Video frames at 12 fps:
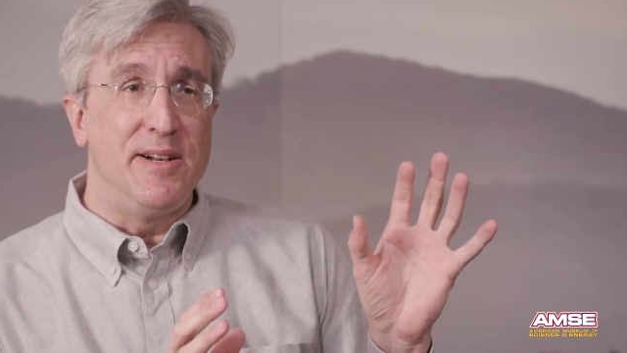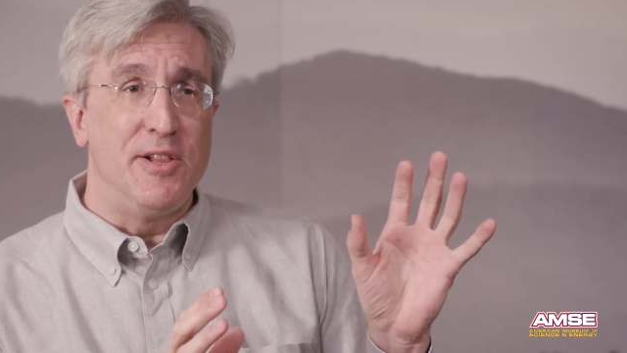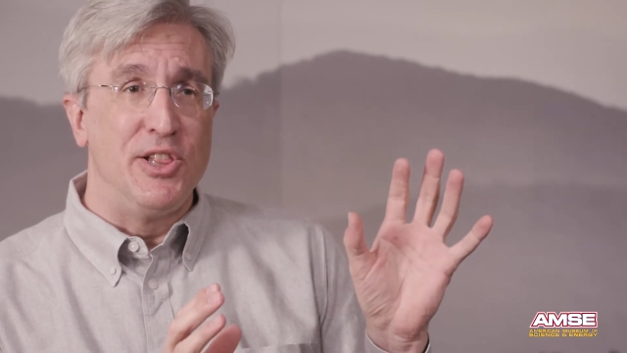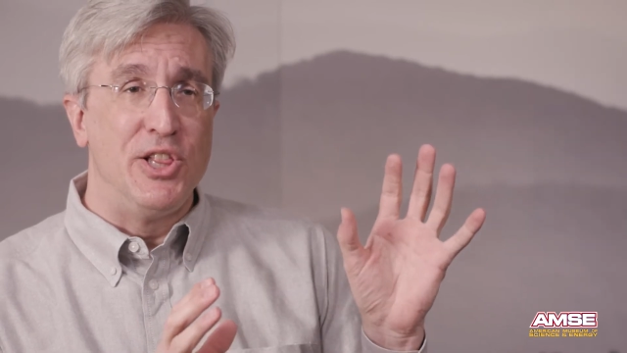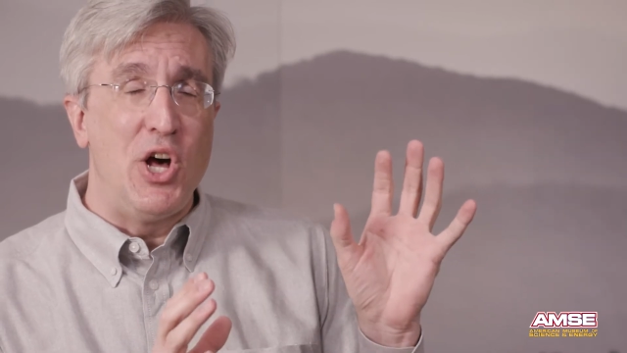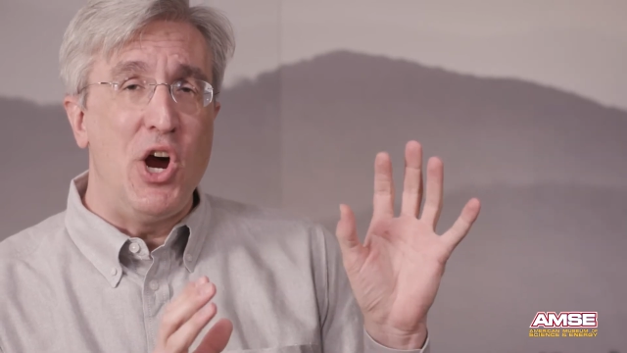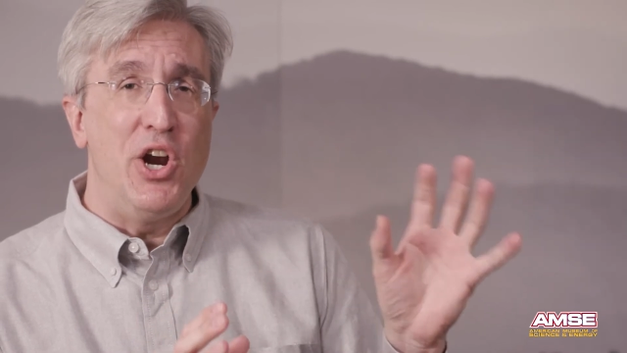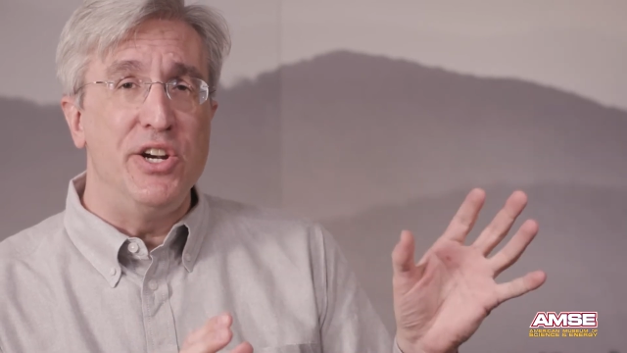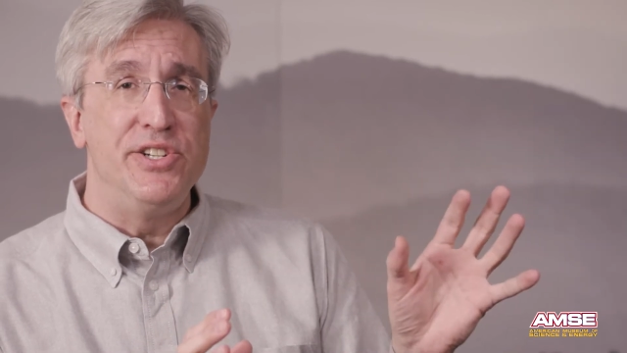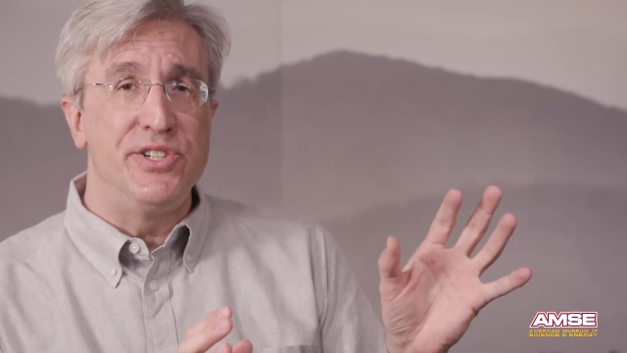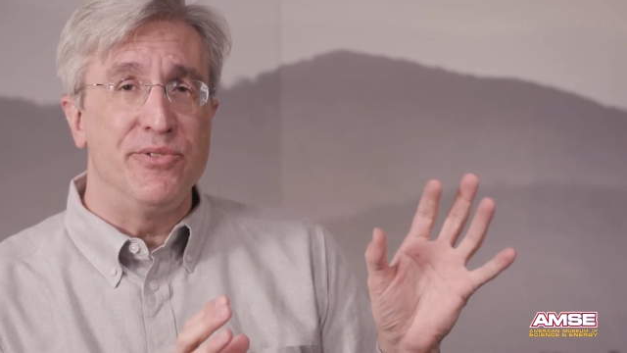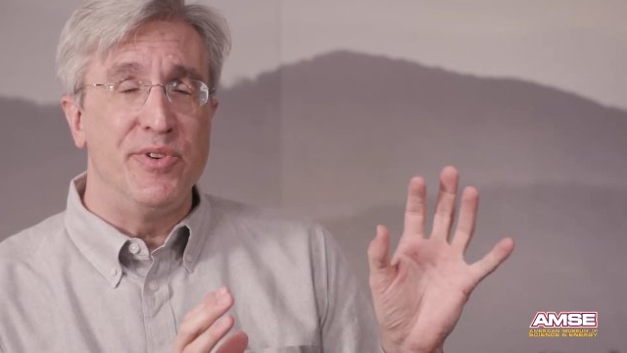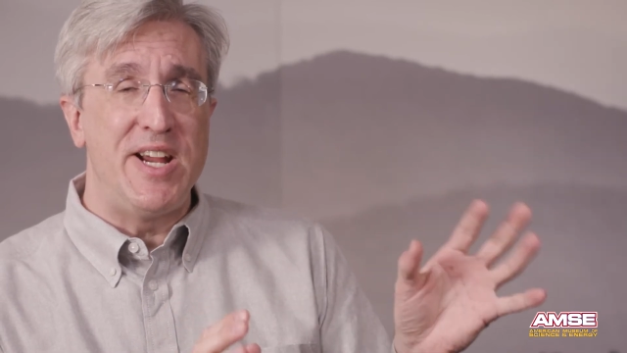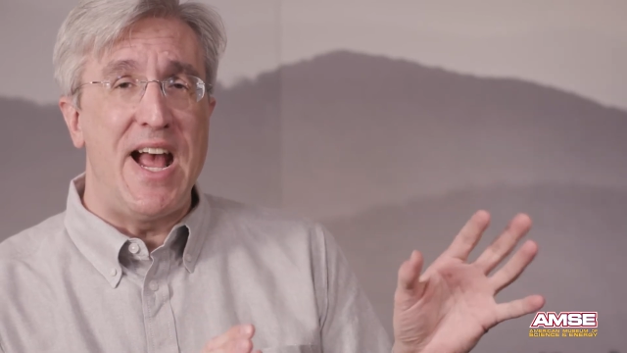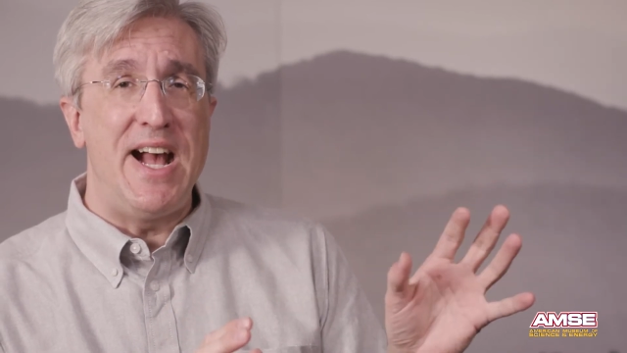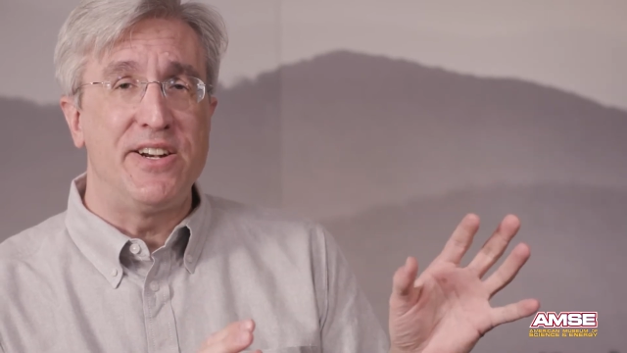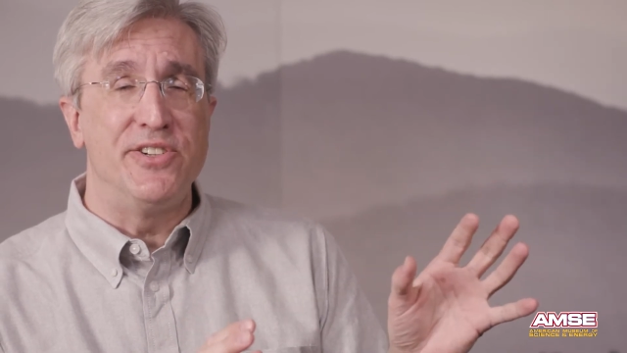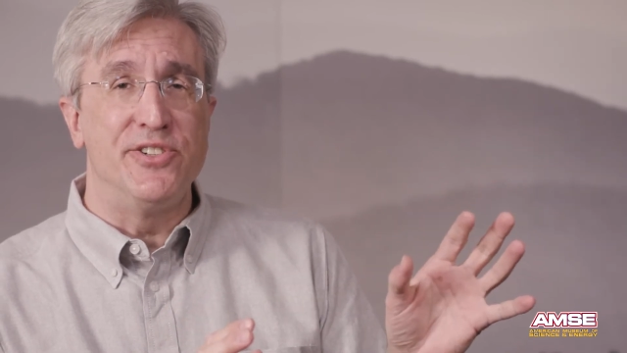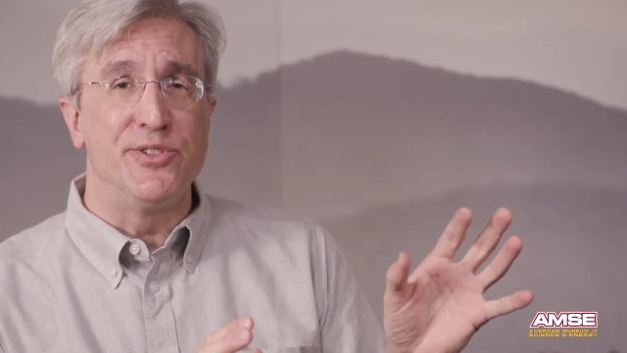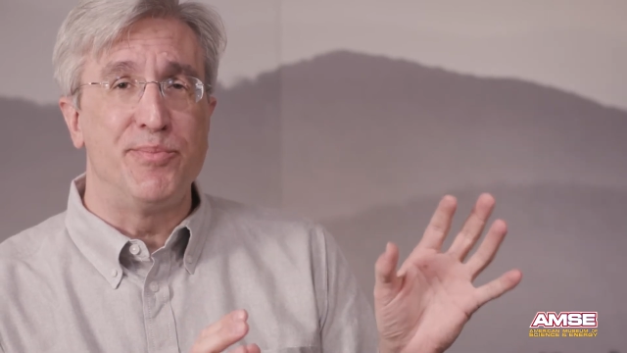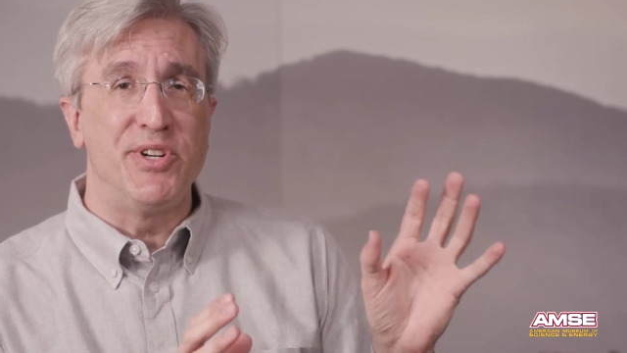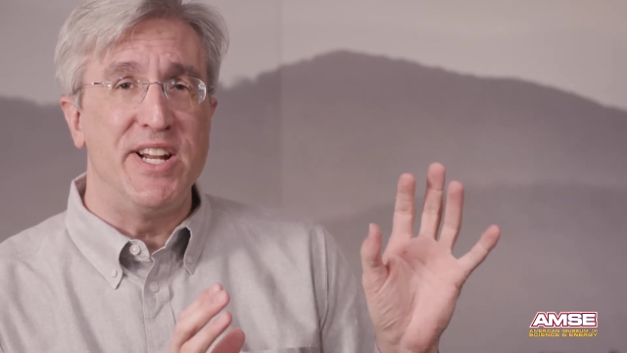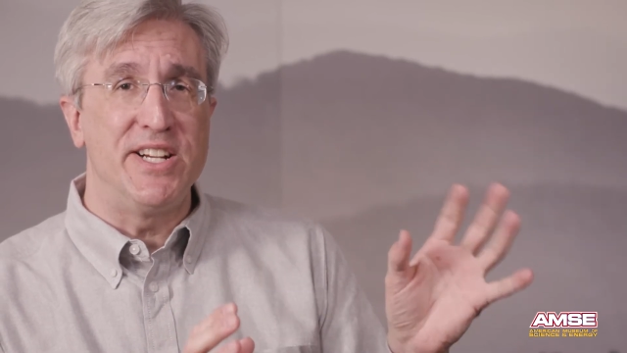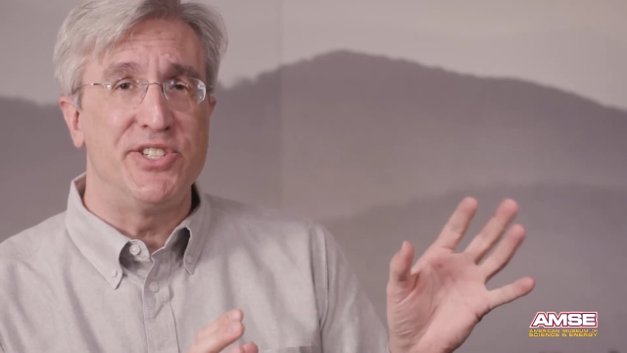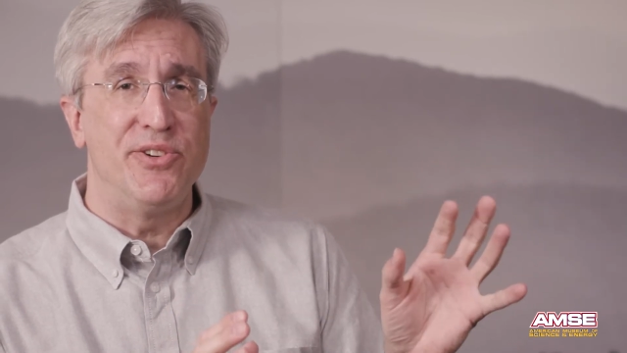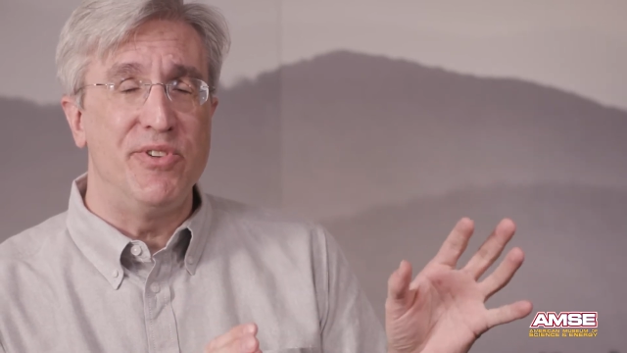large reactors, production